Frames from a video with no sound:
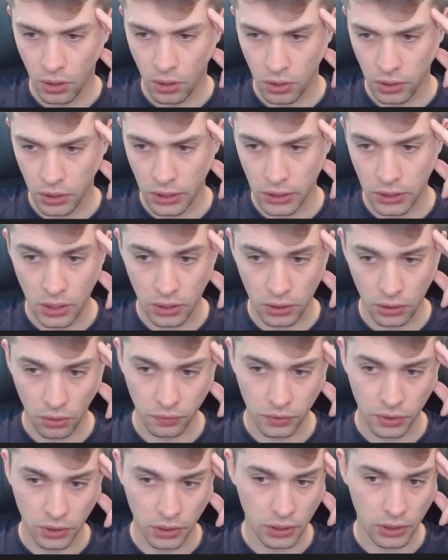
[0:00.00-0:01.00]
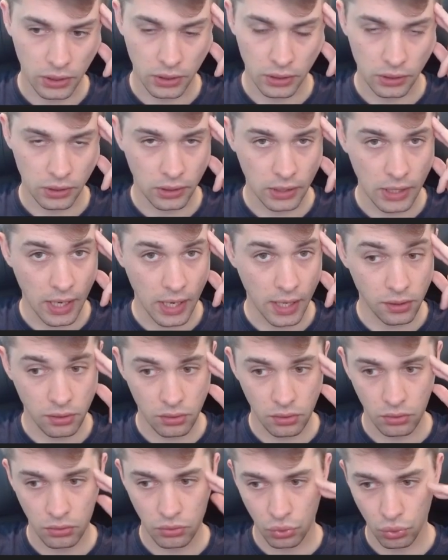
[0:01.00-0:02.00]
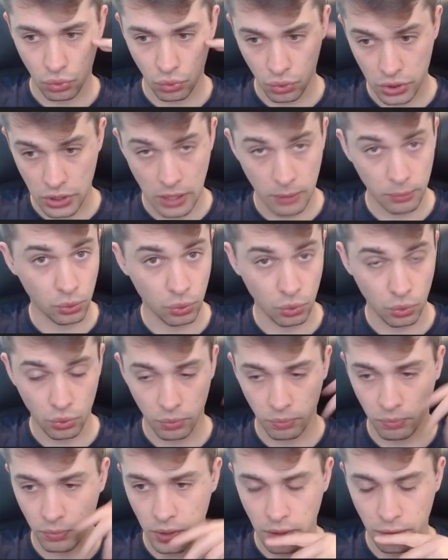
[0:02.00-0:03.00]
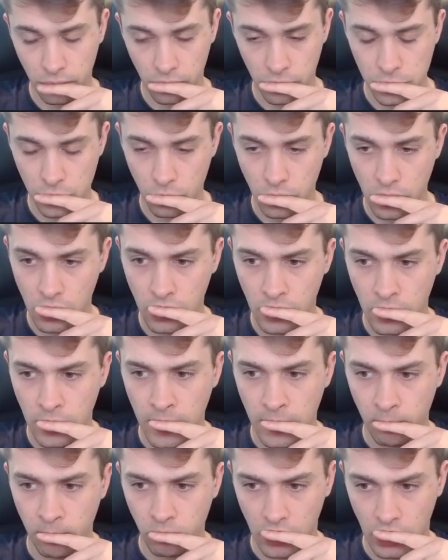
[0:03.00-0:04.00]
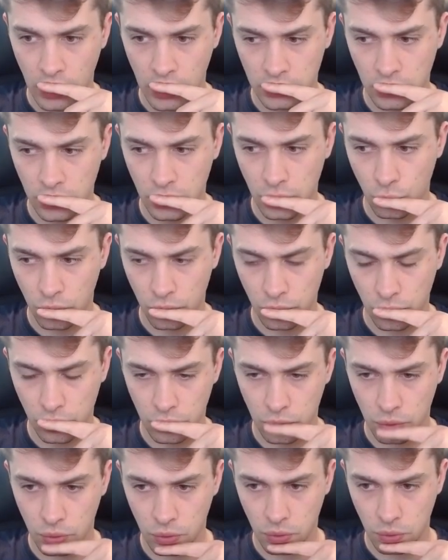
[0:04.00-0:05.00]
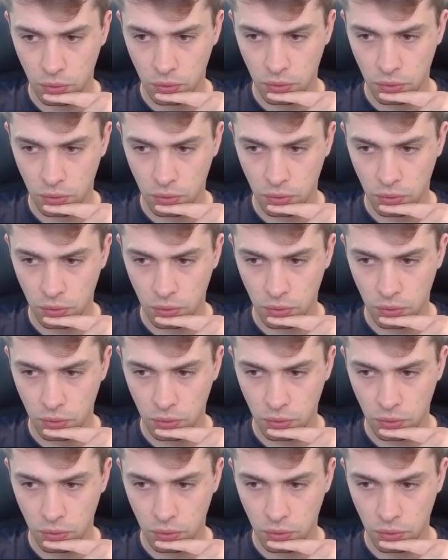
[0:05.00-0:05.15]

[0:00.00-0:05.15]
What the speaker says: either of the knights to jump to e4 square. I didn't want to